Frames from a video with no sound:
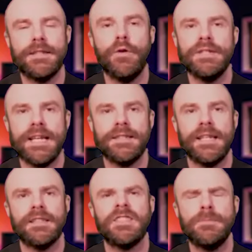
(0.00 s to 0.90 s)
that it always has
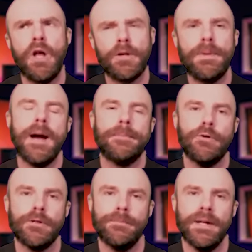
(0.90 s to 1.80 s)
like smaller
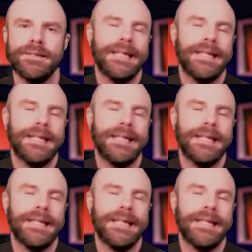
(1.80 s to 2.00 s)
popcorn buzz.